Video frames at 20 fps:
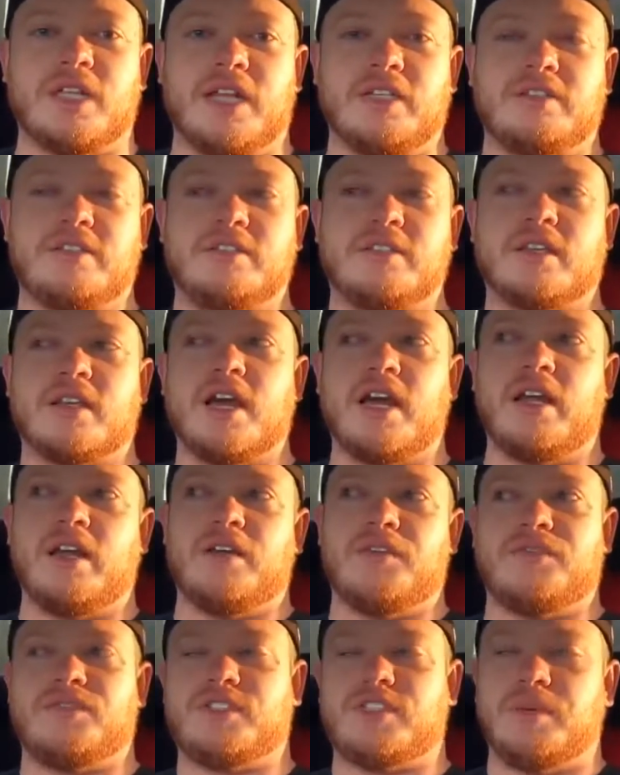That's kind
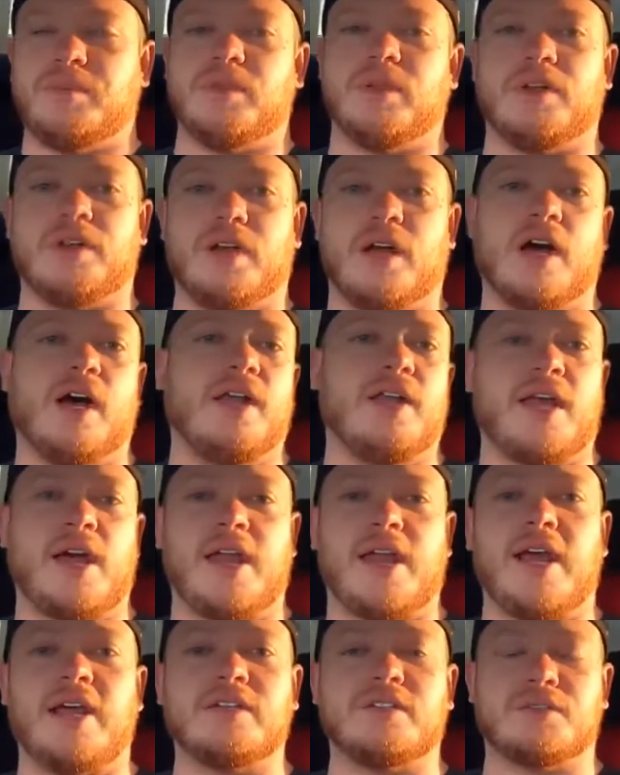of similar to
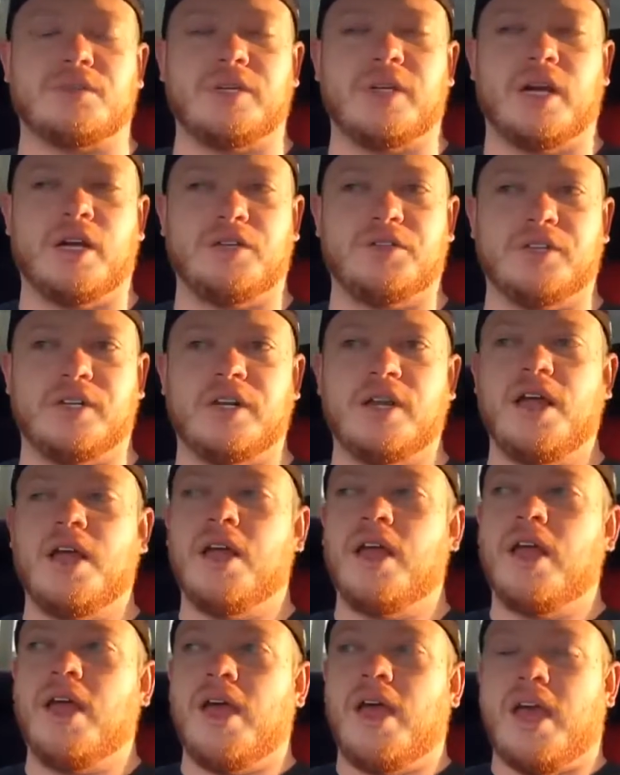Hondata
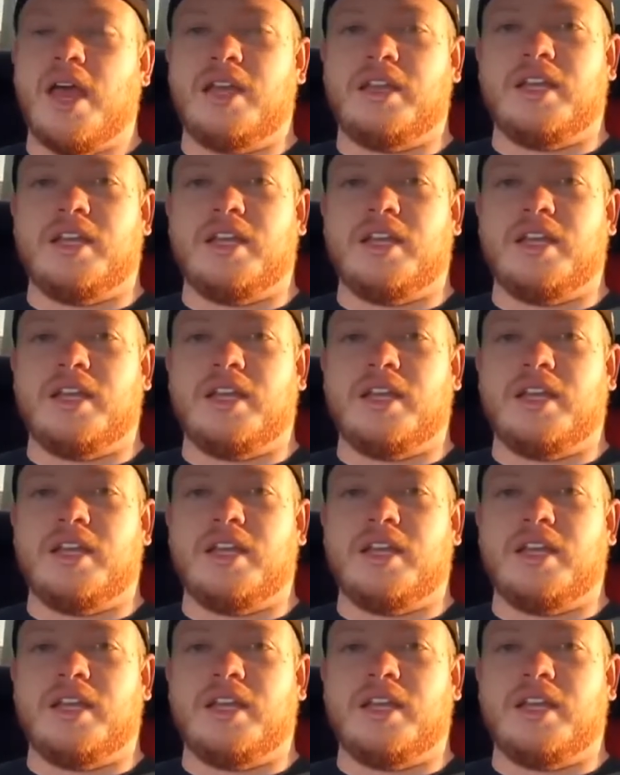S300.